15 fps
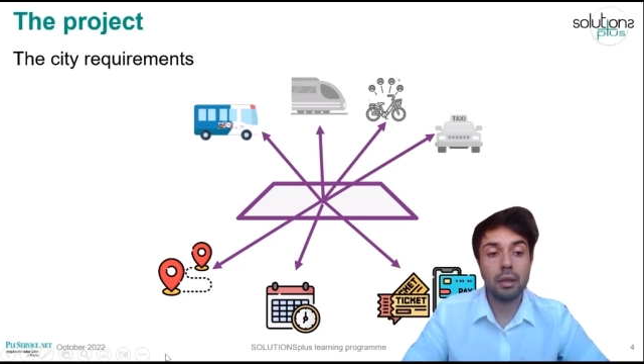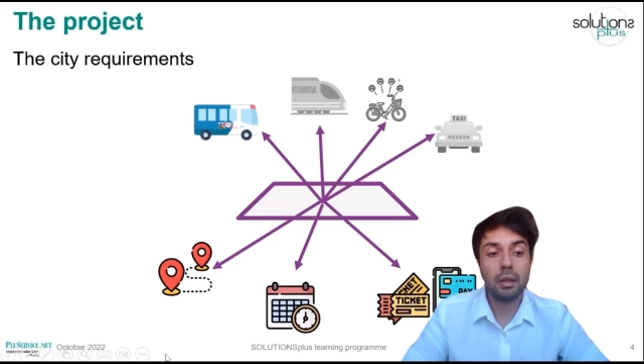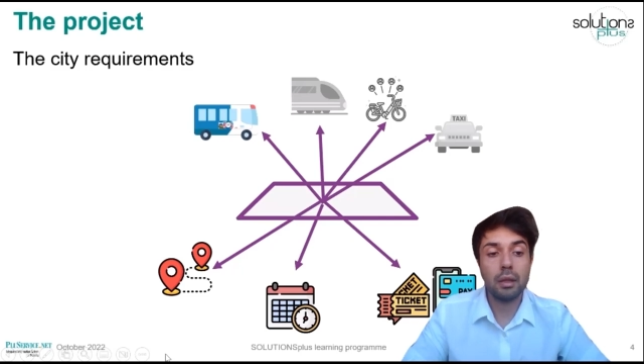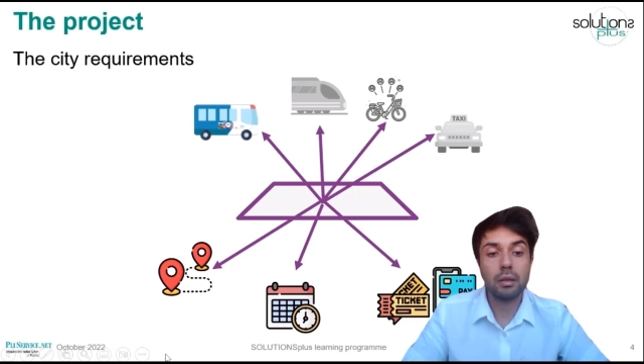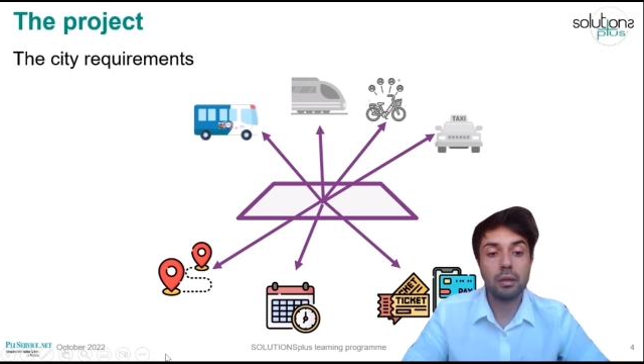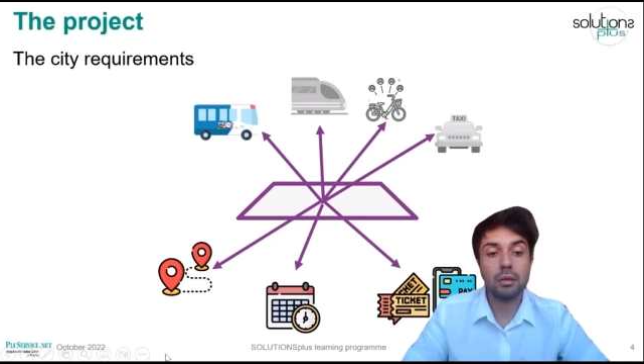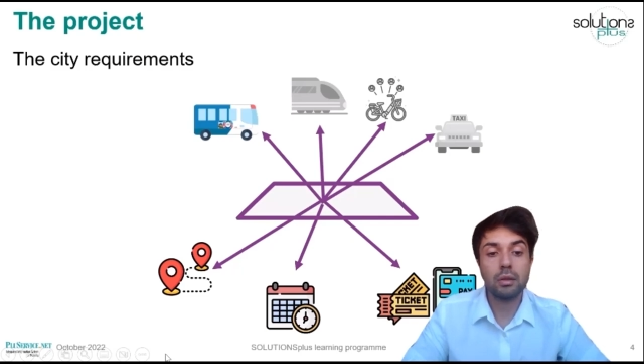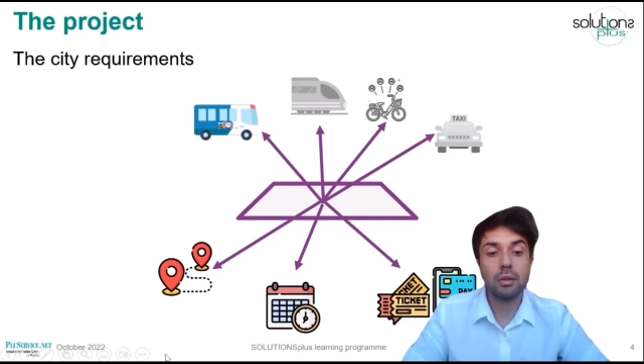
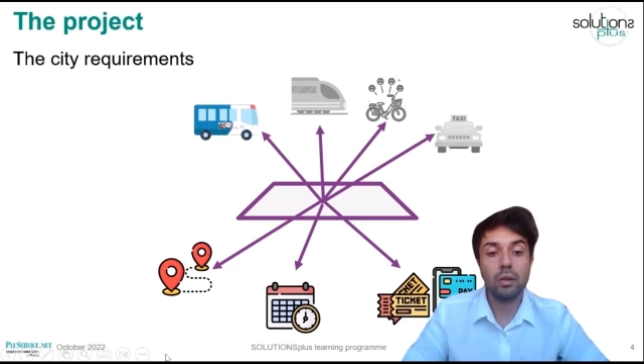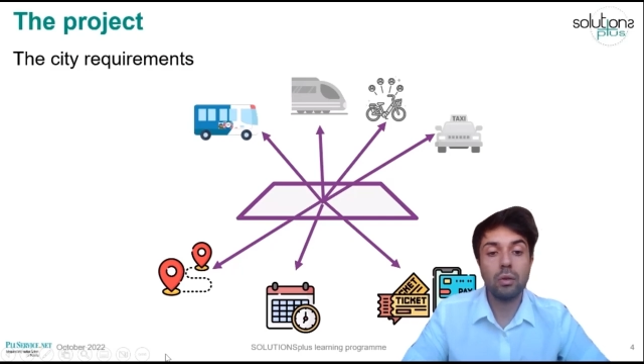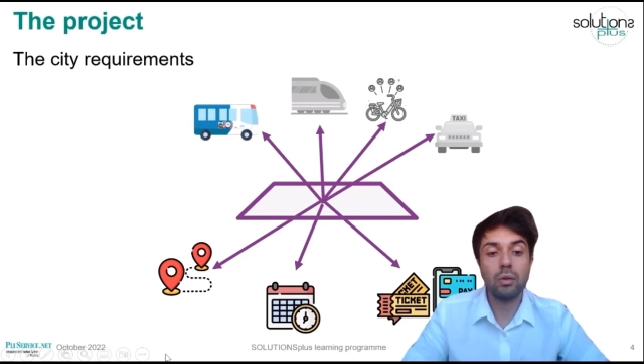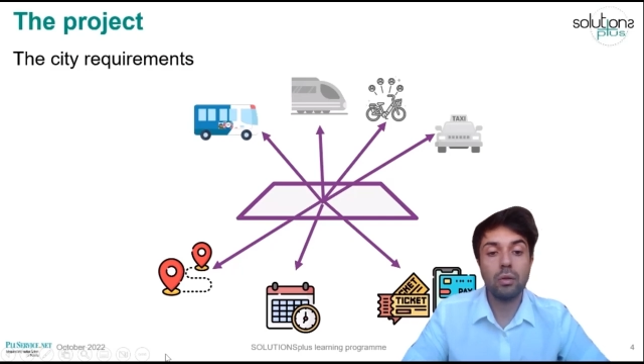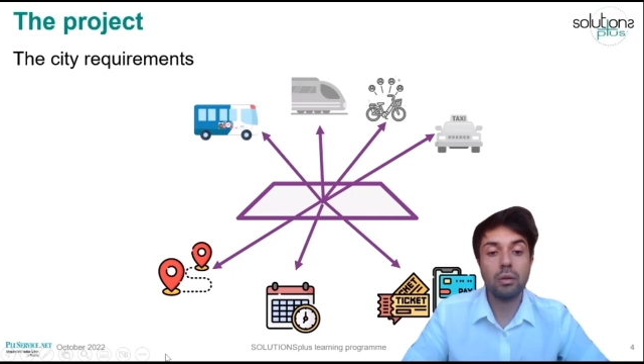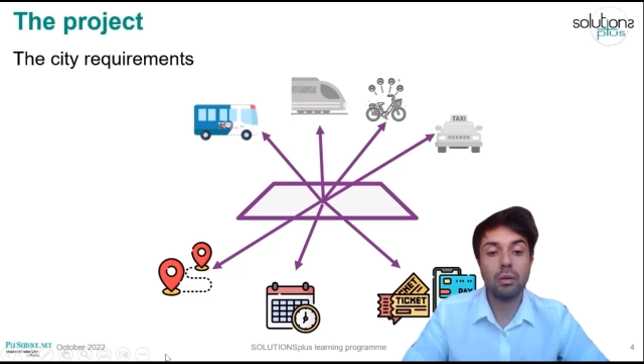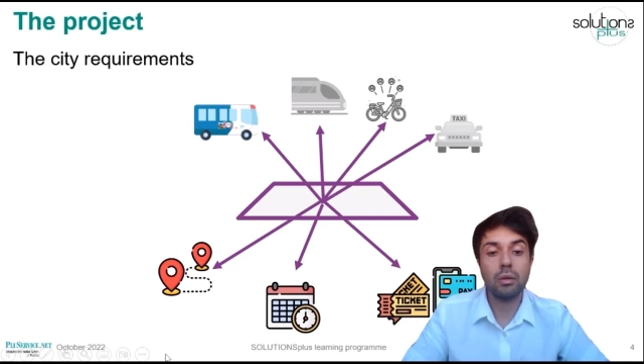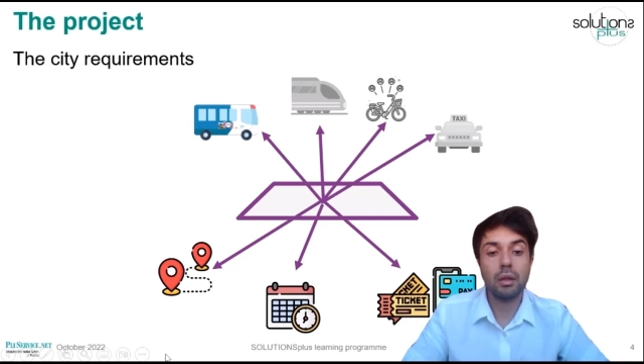So
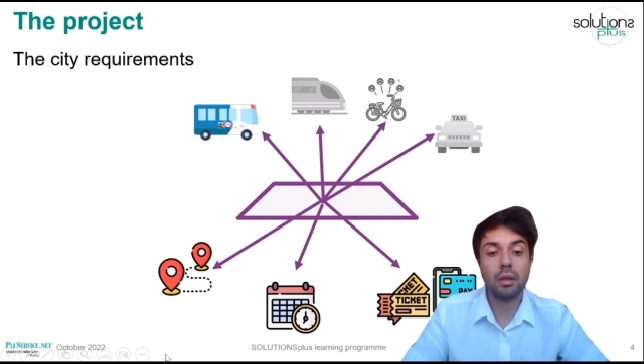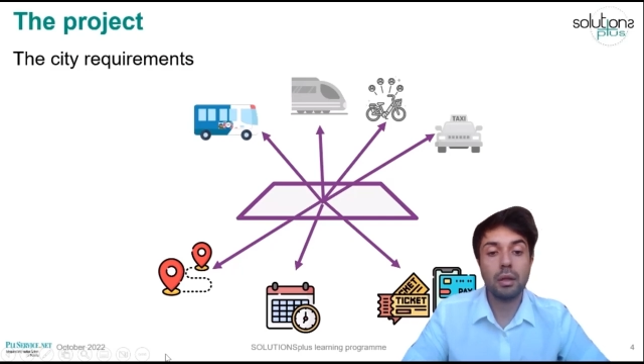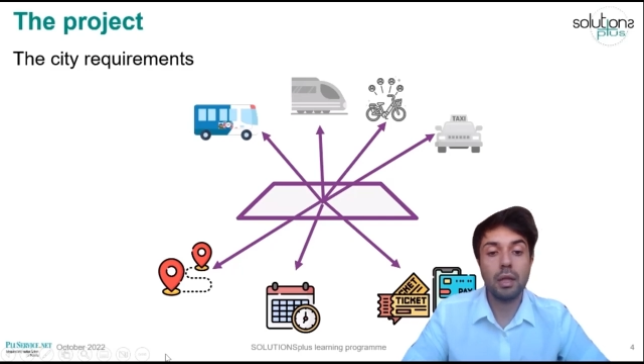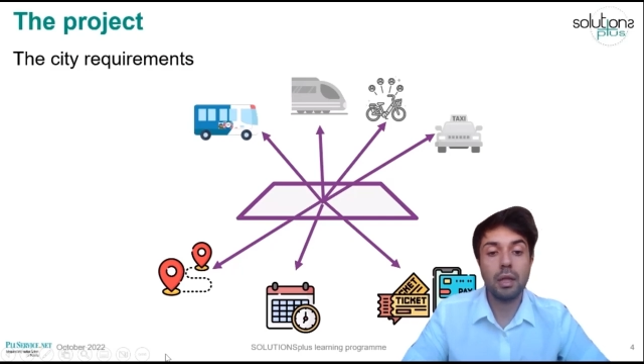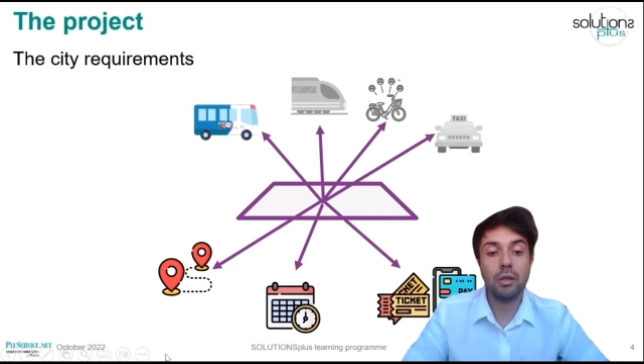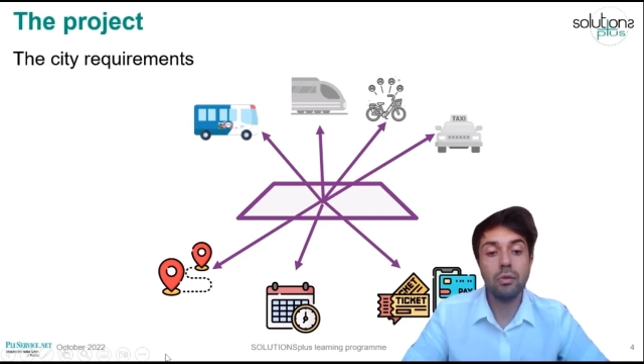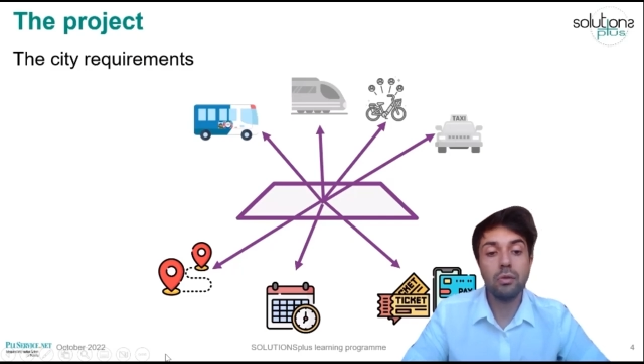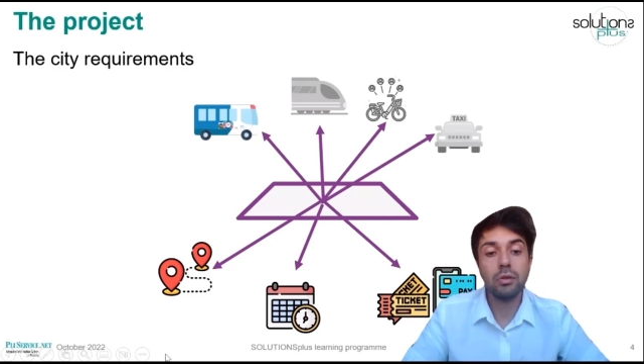the
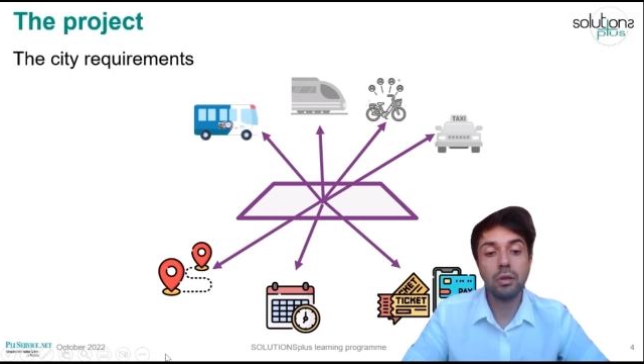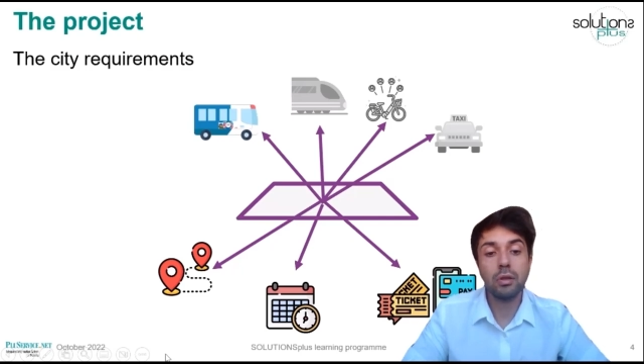use of